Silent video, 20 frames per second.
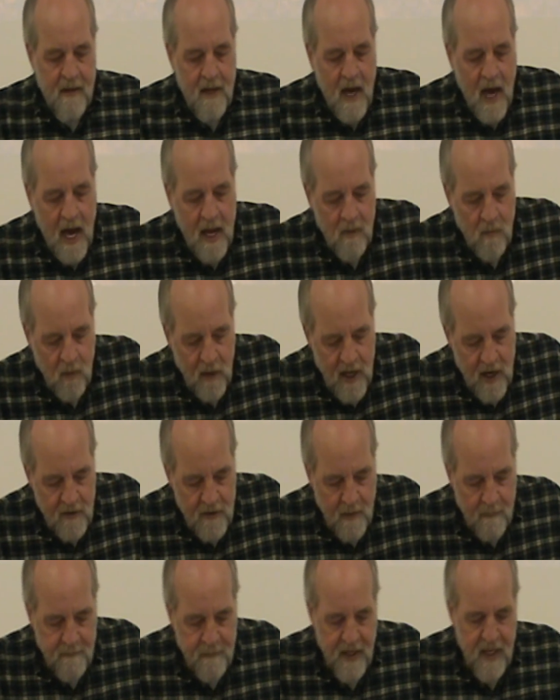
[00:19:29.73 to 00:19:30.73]
and we are
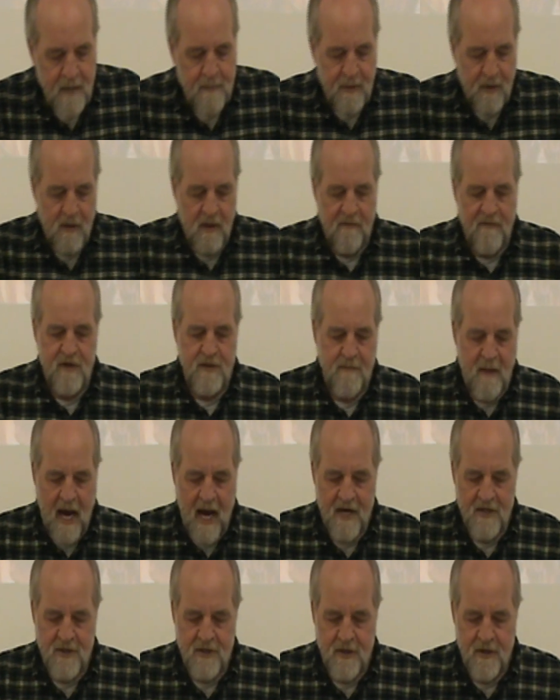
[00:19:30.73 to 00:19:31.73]
the people of his
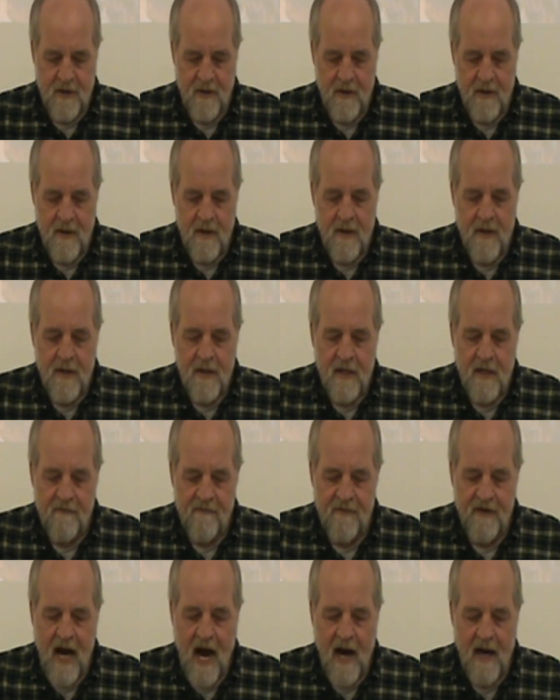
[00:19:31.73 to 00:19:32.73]
pasture, the
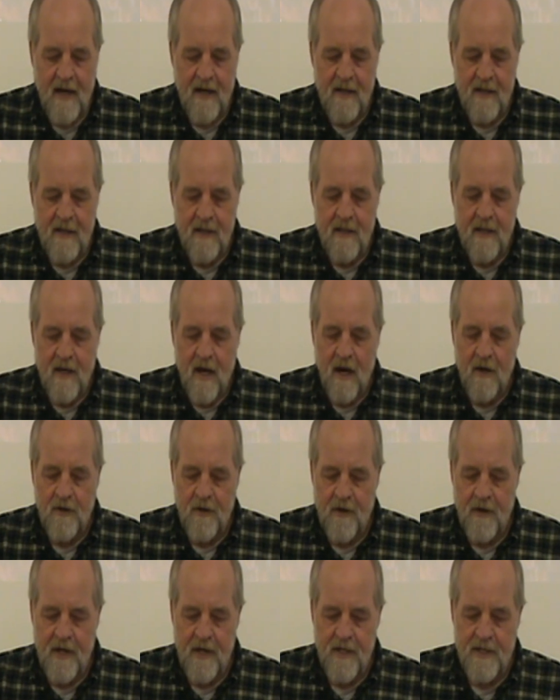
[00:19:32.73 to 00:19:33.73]
flock
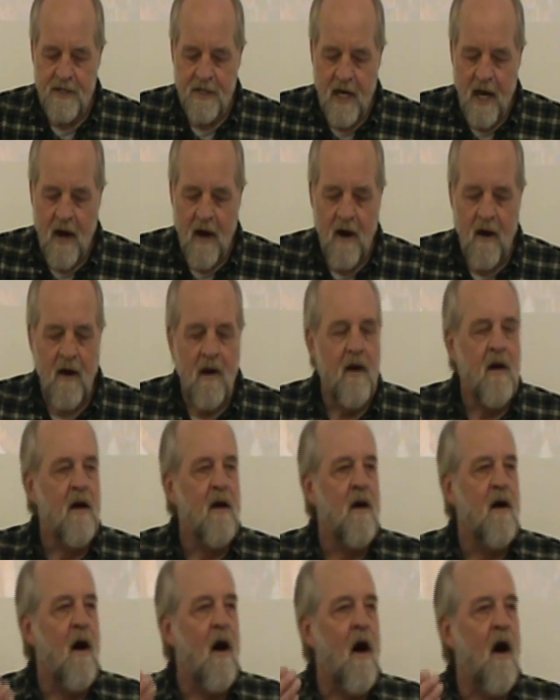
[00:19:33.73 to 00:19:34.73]
under his care.
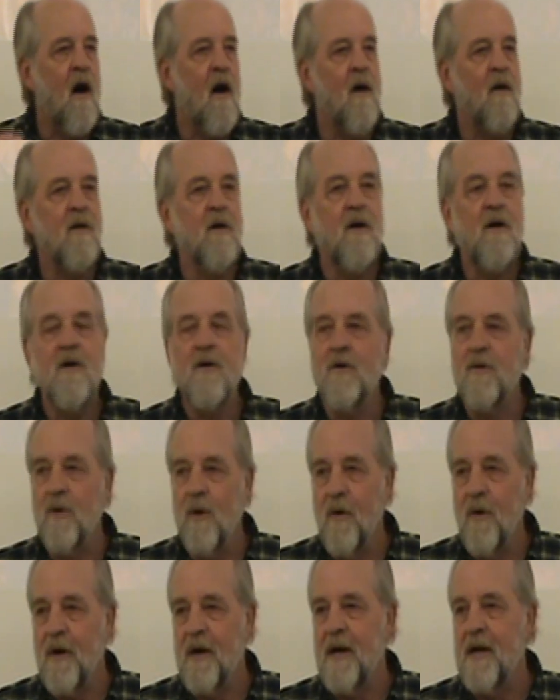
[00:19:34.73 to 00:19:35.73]
All
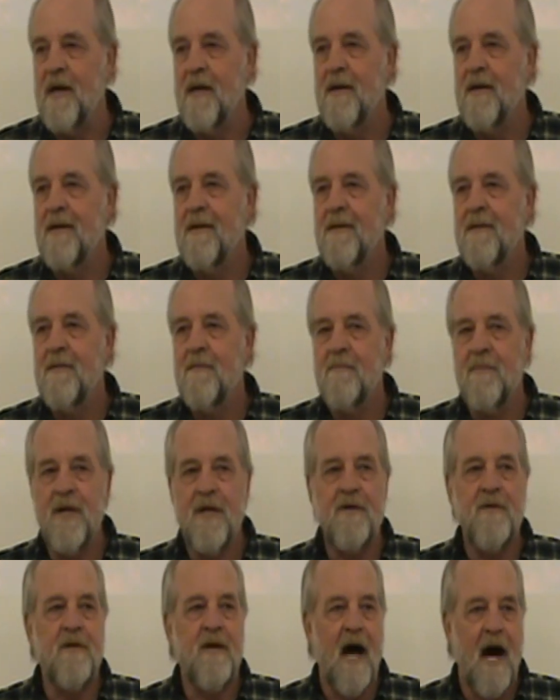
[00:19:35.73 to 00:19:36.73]
glory be
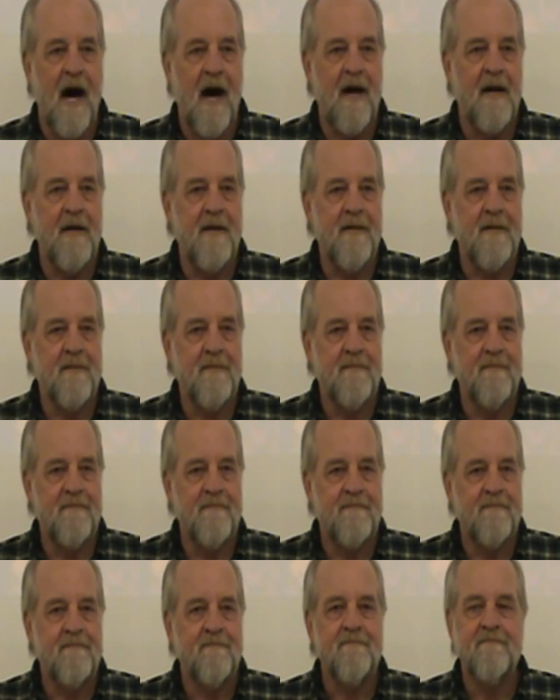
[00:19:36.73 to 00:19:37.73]
to God.
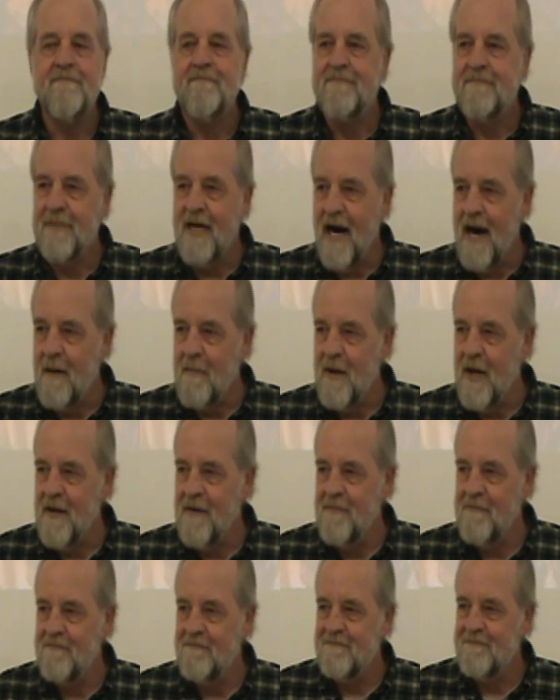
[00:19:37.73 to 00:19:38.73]

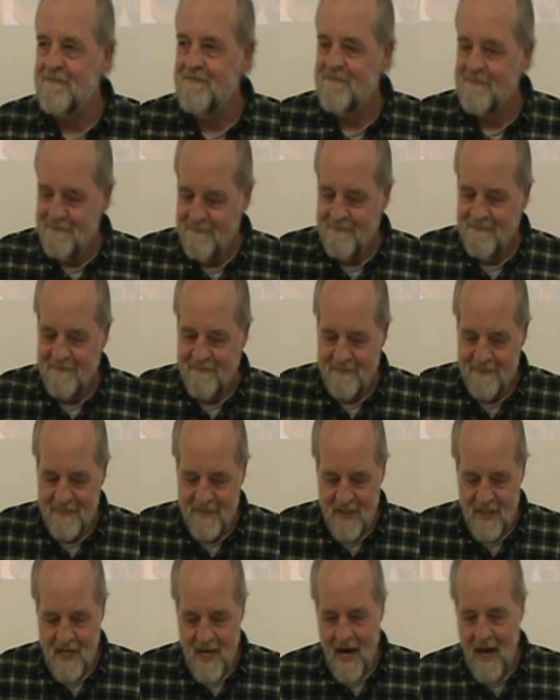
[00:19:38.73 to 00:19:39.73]
Amen.
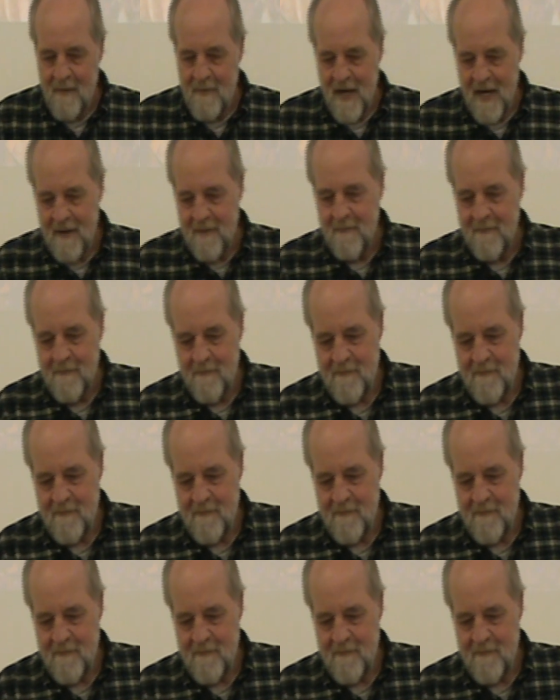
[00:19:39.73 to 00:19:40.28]
Amen. Amen.